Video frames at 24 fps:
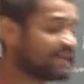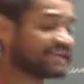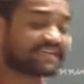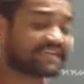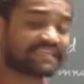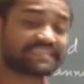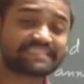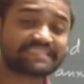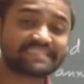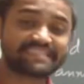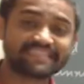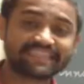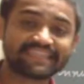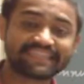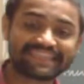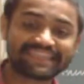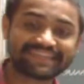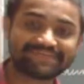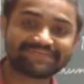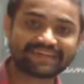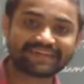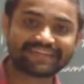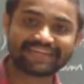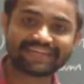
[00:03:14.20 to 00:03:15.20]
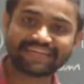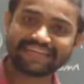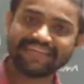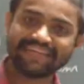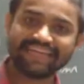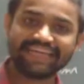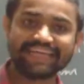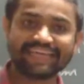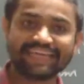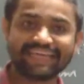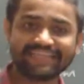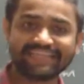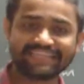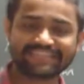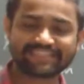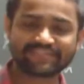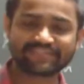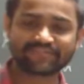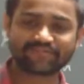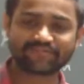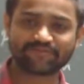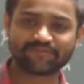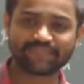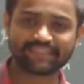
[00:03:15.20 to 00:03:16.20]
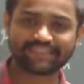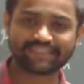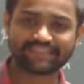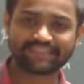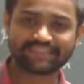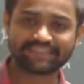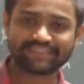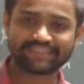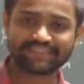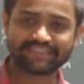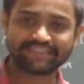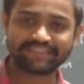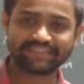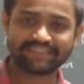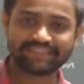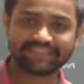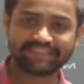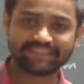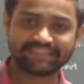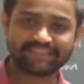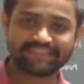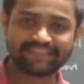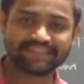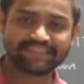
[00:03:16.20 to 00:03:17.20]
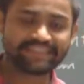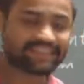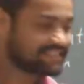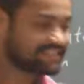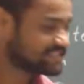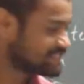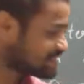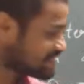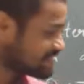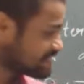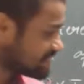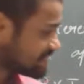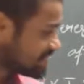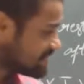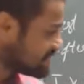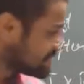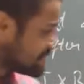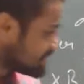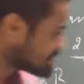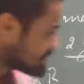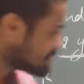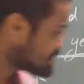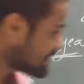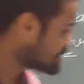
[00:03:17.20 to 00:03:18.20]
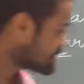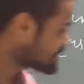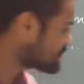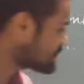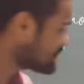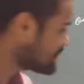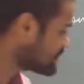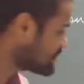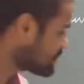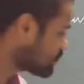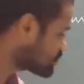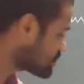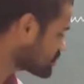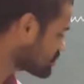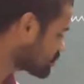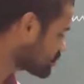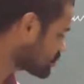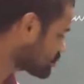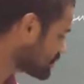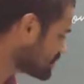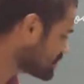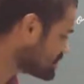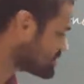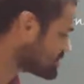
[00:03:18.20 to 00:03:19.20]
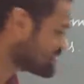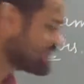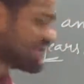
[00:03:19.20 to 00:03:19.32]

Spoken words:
interest is nothing but the interest rate. Isn't it? Sir, 3,000 rupees